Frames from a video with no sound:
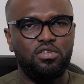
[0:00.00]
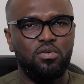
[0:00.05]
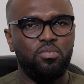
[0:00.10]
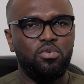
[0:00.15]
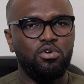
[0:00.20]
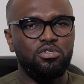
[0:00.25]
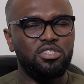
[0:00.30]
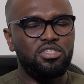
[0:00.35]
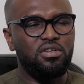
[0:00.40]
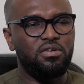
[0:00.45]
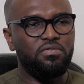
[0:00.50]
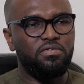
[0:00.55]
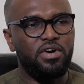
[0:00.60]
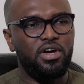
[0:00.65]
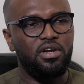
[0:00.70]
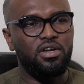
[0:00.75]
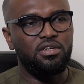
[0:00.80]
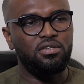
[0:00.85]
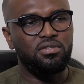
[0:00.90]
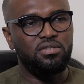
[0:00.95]
supporting the
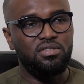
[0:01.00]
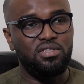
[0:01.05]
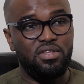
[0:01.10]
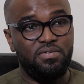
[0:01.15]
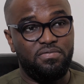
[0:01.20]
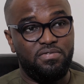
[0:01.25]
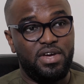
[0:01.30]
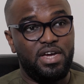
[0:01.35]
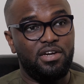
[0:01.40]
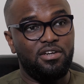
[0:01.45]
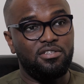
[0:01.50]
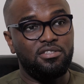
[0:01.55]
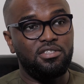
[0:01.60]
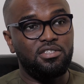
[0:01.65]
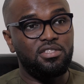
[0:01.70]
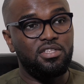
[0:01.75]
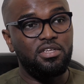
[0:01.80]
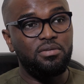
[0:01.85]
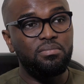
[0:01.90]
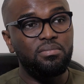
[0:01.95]
finance, the
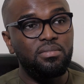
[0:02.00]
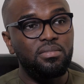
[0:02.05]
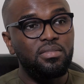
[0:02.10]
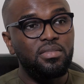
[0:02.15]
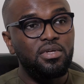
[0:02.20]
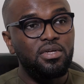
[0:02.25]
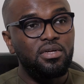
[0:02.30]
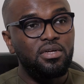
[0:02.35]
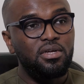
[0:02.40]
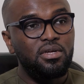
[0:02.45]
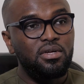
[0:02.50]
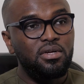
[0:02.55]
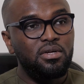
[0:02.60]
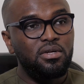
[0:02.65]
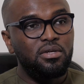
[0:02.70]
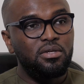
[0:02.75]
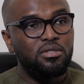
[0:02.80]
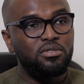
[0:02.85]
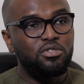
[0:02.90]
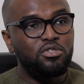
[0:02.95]
finance team
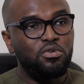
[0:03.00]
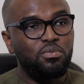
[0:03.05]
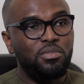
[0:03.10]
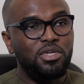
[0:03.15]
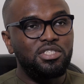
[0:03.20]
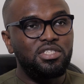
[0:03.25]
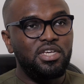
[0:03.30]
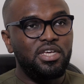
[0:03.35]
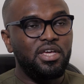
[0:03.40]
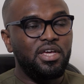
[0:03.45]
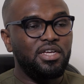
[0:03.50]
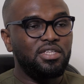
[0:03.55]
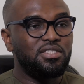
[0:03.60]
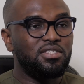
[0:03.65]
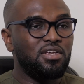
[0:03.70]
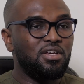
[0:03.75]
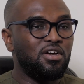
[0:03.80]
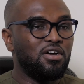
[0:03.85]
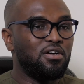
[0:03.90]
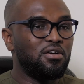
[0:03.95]
to
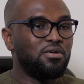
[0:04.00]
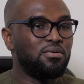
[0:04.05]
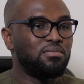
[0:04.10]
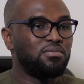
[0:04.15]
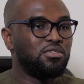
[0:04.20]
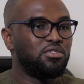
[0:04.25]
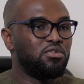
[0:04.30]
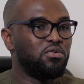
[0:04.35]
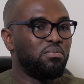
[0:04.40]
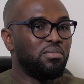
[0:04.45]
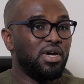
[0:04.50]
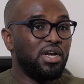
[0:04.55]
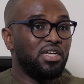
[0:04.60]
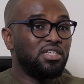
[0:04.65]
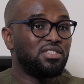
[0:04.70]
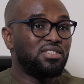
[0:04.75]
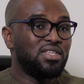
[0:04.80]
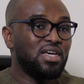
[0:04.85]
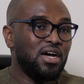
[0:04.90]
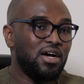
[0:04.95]
mitigate, um, to
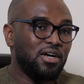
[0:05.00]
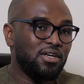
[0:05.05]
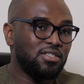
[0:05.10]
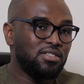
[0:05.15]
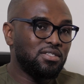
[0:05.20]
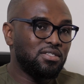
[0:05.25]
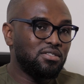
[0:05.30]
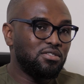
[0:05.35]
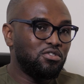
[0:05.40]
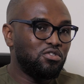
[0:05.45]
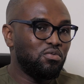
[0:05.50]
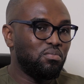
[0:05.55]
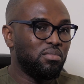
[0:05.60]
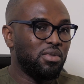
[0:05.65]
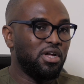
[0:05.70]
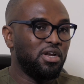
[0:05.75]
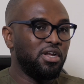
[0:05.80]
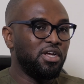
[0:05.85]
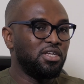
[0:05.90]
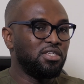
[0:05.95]
manage tax, to
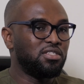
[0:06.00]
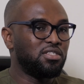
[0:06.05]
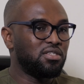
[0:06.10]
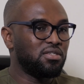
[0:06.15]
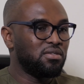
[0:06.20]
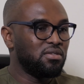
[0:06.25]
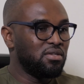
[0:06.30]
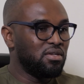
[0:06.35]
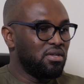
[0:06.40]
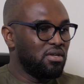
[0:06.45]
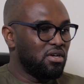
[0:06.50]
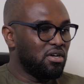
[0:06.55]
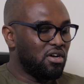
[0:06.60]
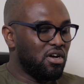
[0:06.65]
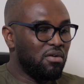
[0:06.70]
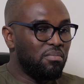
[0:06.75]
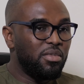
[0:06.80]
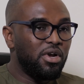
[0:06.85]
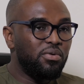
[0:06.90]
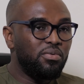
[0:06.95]
manage
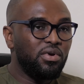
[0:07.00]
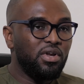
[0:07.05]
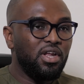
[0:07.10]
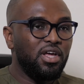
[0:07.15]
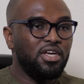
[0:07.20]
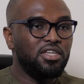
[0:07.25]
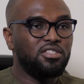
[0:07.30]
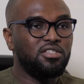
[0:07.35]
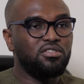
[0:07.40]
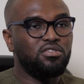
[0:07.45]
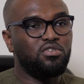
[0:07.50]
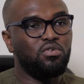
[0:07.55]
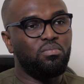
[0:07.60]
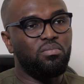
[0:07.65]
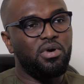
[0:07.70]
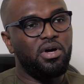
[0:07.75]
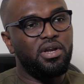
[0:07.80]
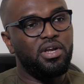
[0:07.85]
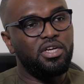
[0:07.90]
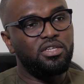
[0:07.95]
government relations, to
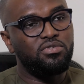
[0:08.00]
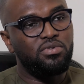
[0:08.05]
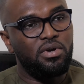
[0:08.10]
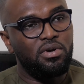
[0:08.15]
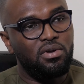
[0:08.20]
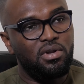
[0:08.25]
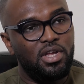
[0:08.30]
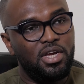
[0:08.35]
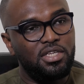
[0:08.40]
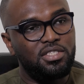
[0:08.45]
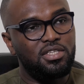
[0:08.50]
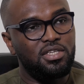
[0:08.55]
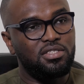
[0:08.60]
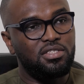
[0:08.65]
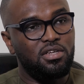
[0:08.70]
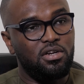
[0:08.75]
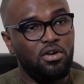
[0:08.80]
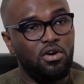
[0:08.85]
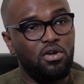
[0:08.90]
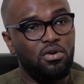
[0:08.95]
manage
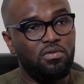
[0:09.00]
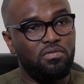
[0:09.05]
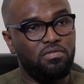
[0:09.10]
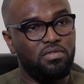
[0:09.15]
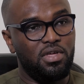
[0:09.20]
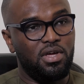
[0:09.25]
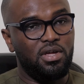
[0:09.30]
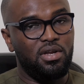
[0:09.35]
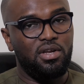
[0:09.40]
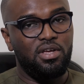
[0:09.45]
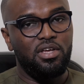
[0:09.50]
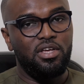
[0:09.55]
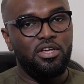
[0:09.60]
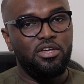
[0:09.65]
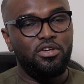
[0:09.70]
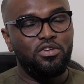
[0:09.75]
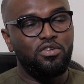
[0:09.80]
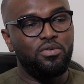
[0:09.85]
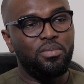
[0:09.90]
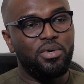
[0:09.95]
regulators and all of that,
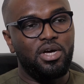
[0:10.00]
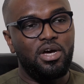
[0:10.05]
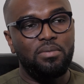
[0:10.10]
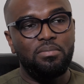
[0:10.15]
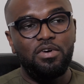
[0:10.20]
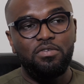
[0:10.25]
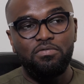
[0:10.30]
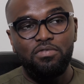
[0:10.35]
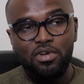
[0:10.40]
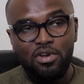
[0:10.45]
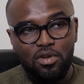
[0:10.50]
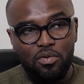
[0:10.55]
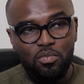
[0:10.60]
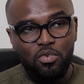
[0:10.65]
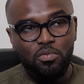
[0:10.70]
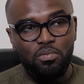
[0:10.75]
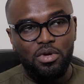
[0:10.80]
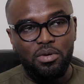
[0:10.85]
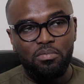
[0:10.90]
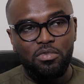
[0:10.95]
you become a
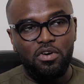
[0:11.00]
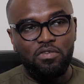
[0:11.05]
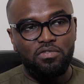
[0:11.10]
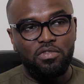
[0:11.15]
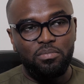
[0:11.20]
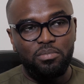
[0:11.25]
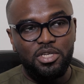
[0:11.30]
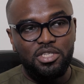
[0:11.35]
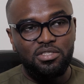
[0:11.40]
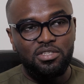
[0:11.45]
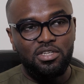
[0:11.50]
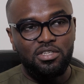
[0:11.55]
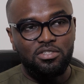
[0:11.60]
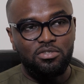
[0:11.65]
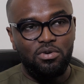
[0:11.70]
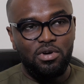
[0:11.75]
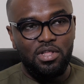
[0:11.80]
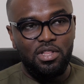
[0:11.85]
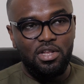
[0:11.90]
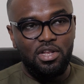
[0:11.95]
valuable member of the business
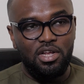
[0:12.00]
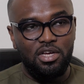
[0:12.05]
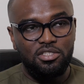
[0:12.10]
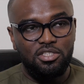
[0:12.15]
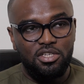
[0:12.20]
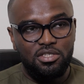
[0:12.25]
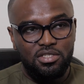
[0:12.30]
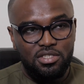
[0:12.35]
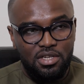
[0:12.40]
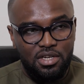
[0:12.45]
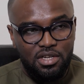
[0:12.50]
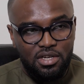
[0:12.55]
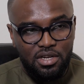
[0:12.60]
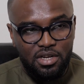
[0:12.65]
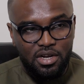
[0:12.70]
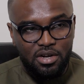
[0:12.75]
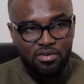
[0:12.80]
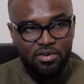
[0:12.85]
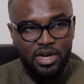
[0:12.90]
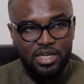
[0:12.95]
rather than just sitting
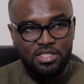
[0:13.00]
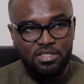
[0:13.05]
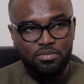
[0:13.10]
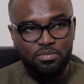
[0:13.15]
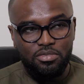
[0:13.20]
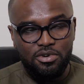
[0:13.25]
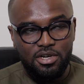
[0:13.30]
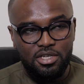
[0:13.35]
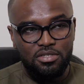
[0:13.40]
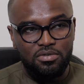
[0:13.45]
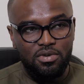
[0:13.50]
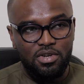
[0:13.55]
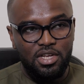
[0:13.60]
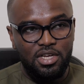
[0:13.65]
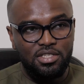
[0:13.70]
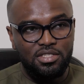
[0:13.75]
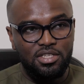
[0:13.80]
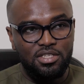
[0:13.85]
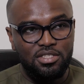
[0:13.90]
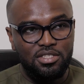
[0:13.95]
there and writing press
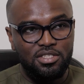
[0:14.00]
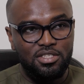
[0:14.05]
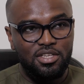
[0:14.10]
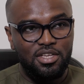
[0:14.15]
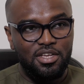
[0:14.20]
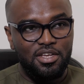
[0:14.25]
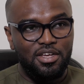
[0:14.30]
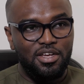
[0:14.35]
releases